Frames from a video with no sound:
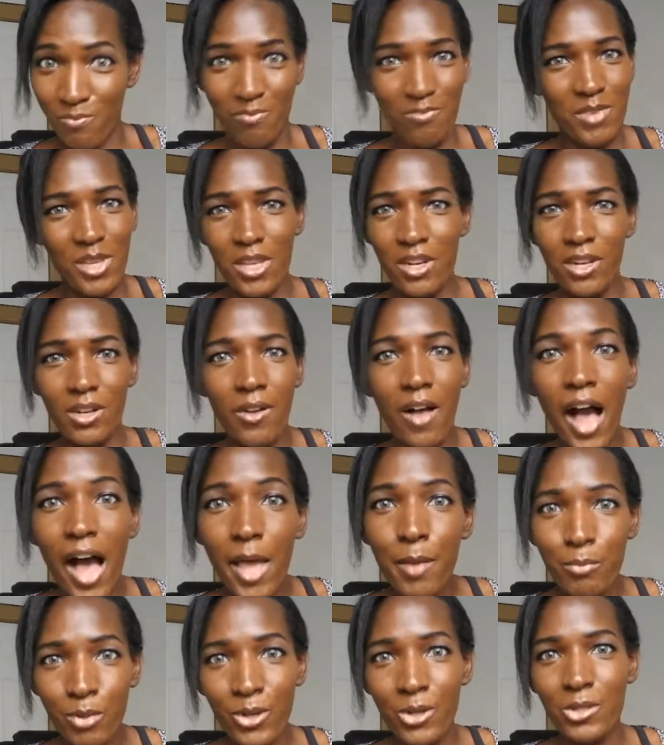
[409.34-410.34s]
you know,
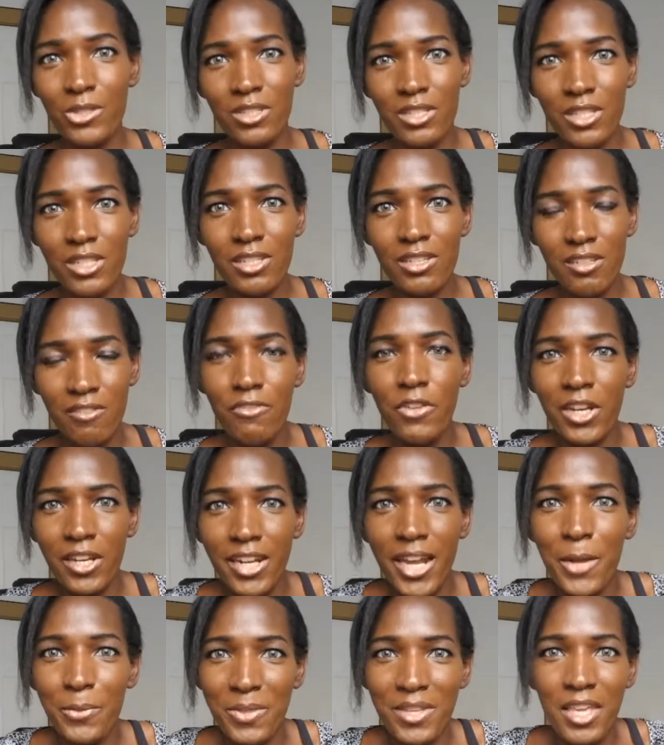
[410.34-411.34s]
I personally figured
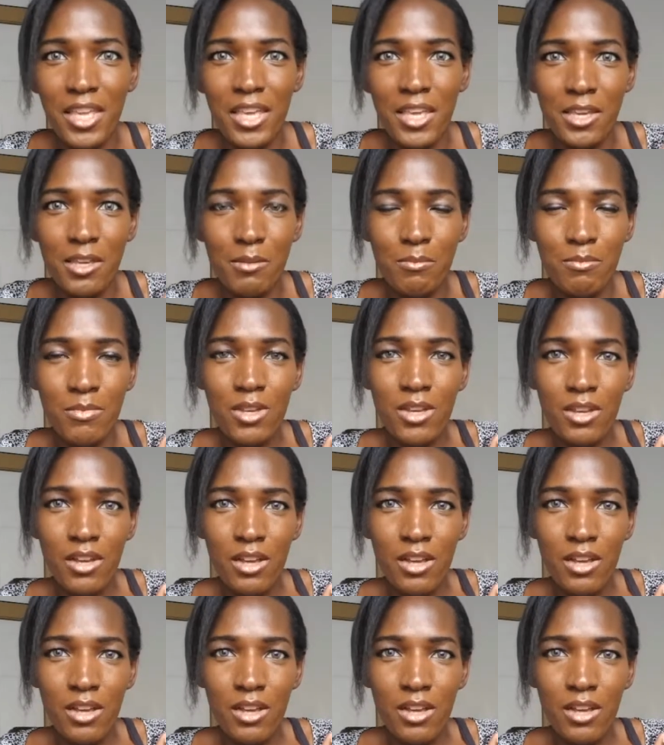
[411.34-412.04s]
out the game.